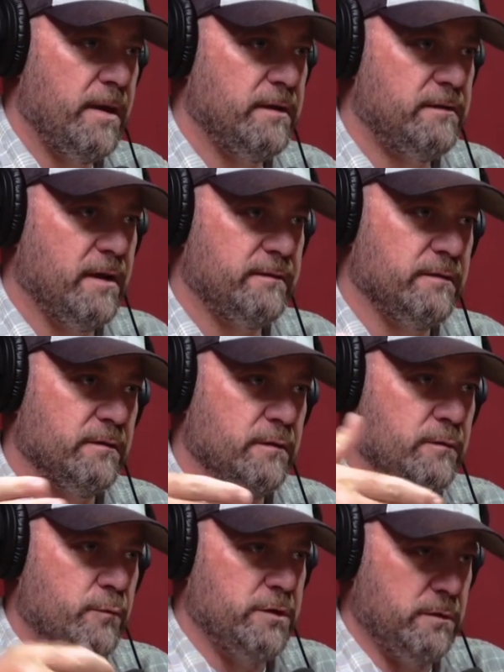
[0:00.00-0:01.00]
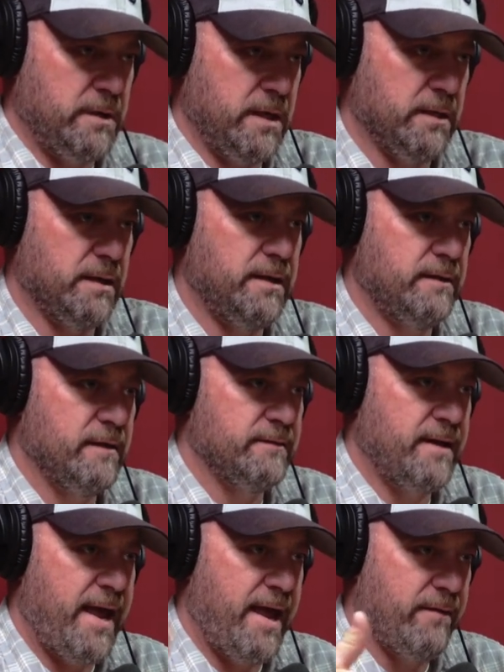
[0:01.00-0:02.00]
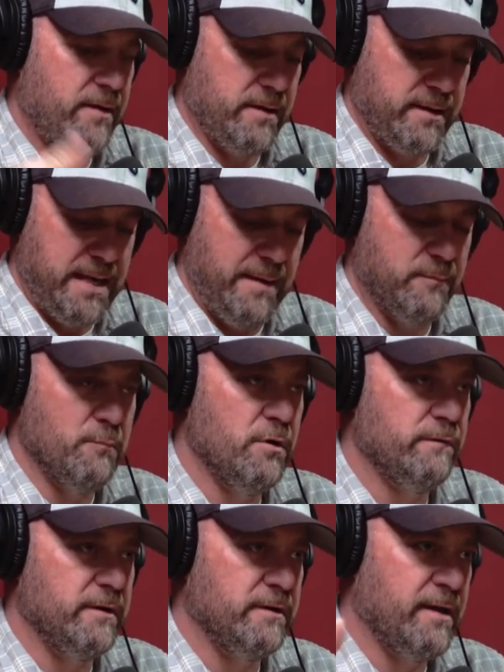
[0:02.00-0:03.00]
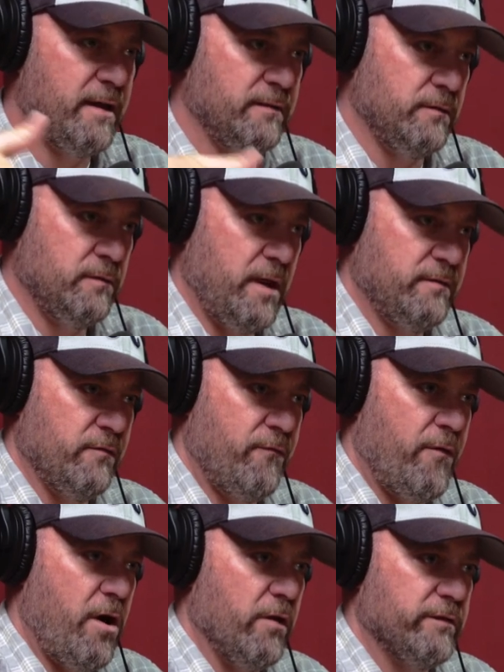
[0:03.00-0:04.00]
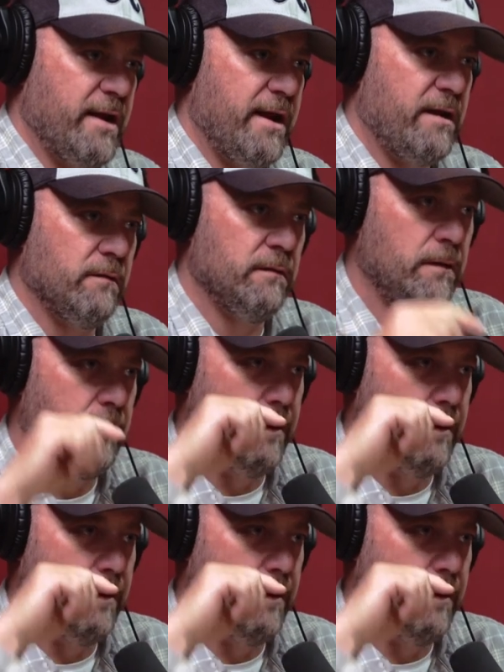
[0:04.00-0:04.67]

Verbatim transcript: it doesn't lose, when you kill it, it doesn't have, it keeps moving as it, as it falls down.